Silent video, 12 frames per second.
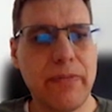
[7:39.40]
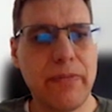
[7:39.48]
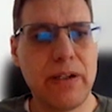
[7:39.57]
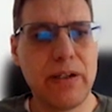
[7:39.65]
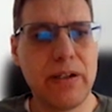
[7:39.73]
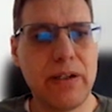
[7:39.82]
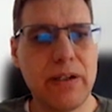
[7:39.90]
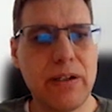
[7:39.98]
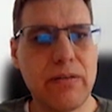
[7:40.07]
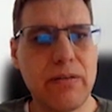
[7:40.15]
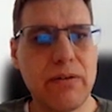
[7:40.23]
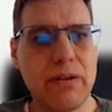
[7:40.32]
There are
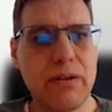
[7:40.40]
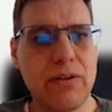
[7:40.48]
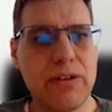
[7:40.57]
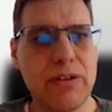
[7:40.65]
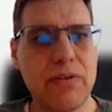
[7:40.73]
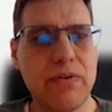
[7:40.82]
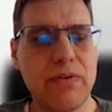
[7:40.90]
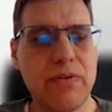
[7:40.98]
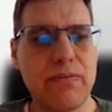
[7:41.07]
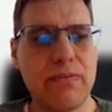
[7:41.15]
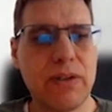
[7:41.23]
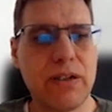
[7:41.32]
lots of
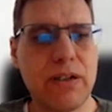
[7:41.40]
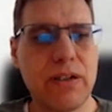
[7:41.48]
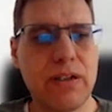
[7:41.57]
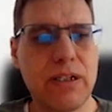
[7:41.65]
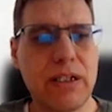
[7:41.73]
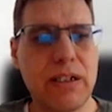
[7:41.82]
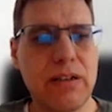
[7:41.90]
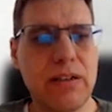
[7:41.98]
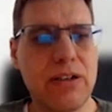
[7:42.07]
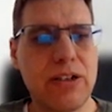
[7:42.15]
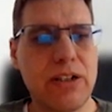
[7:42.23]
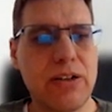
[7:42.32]

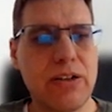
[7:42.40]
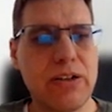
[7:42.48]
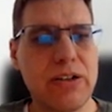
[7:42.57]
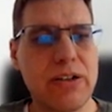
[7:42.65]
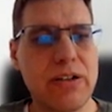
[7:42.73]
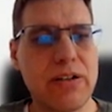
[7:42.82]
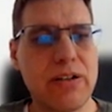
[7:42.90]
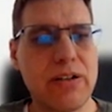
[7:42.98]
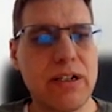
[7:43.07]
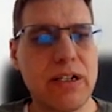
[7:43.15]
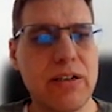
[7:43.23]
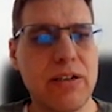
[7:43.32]
cardinality changes here
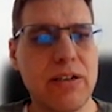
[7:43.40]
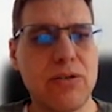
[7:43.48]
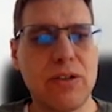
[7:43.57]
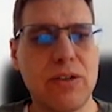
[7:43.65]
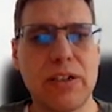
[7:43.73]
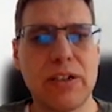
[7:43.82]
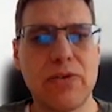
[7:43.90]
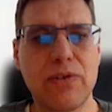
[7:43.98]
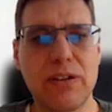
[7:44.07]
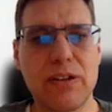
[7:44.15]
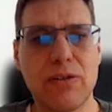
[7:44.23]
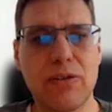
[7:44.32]
related to the
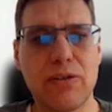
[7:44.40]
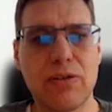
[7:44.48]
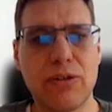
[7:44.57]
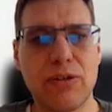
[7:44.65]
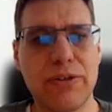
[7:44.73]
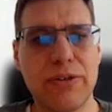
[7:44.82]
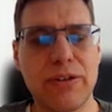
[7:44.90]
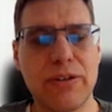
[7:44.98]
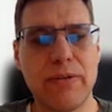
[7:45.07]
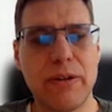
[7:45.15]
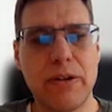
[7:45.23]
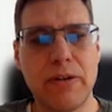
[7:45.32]
HVDC controls,
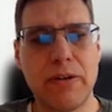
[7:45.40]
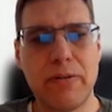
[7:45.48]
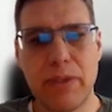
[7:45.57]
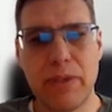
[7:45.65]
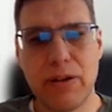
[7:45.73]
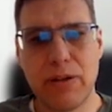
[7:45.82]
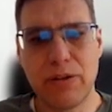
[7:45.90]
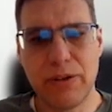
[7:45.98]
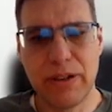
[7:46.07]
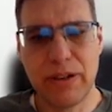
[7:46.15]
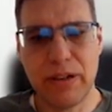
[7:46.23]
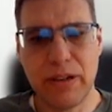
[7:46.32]

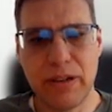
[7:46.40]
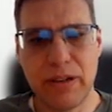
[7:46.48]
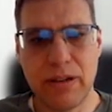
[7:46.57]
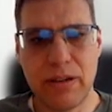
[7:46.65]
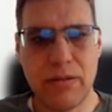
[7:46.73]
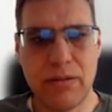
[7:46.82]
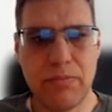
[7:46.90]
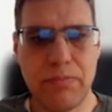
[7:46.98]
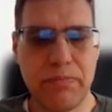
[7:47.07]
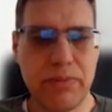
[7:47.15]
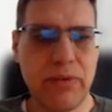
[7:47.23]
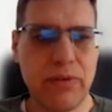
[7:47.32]
because in the
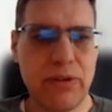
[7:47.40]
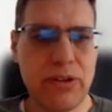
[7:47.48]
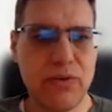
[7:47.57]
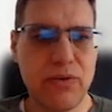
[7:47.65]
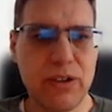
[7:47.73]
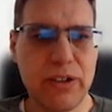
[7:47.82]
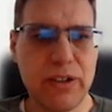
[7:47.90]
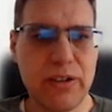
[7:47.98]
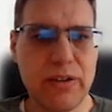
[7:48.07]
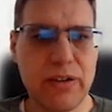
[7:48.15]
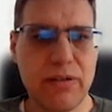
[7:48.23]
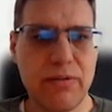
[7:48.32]
previous
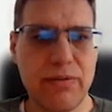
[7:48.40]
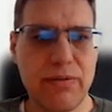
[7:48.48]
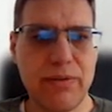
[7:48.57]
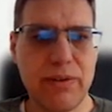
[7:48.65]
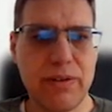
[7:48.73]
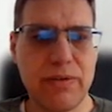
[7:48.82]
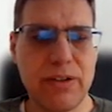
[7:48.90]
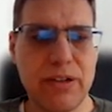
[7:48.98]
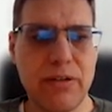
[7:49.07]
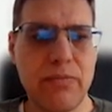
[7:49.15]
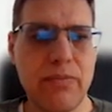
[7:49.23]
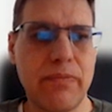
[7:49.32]
versions of
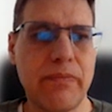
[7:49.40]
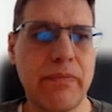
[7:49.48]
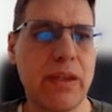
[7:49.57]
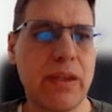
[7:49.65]
SIM,